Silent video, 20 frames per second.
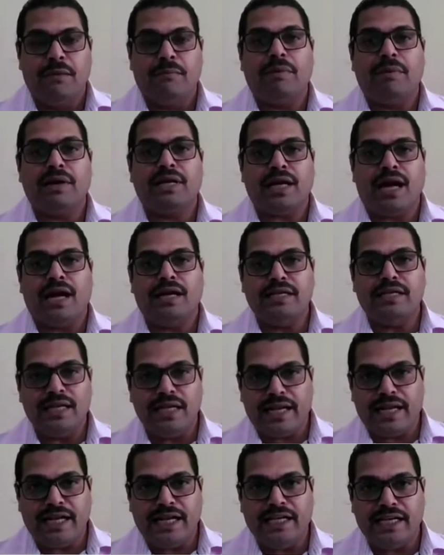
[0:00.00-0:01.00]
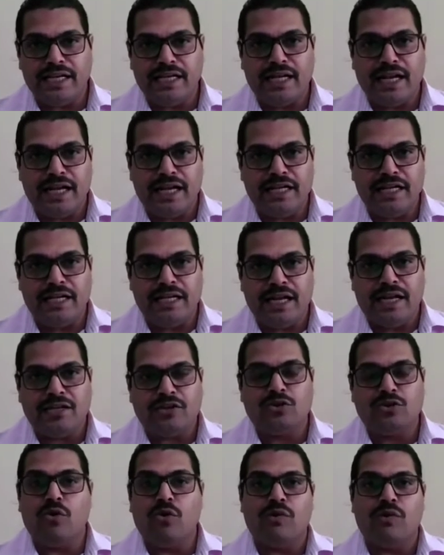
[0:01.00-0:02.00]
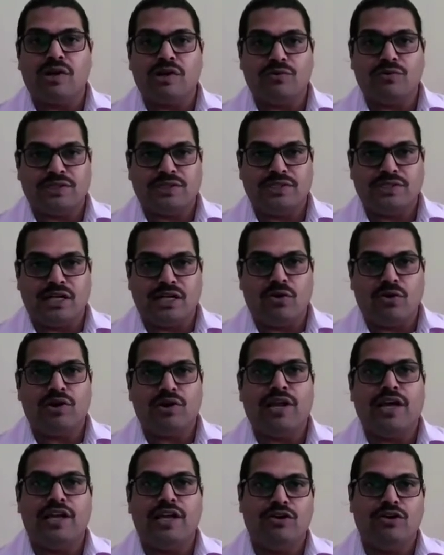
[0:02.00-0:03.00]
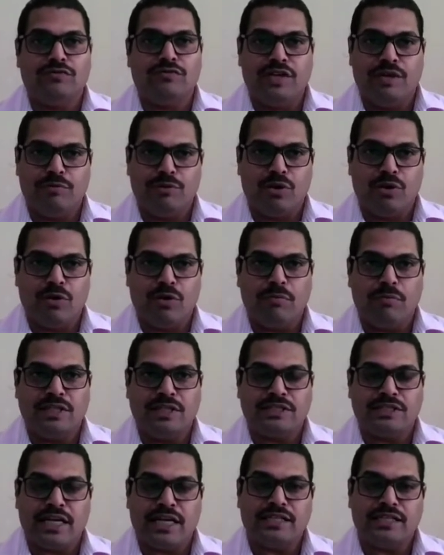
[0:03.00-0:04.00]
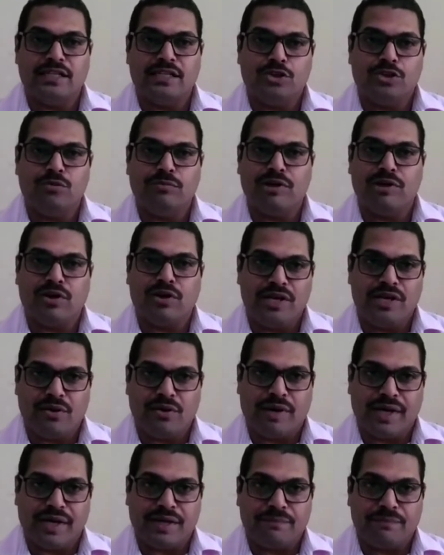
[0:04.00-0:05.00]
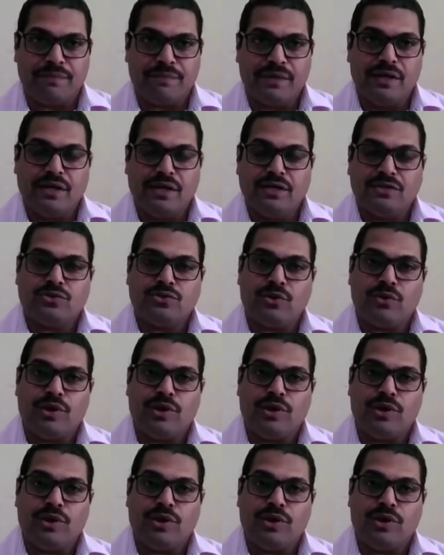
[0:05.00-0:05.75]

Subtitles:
But until 1998, no work was done on any of the immunoglobulins, neither human or equine. So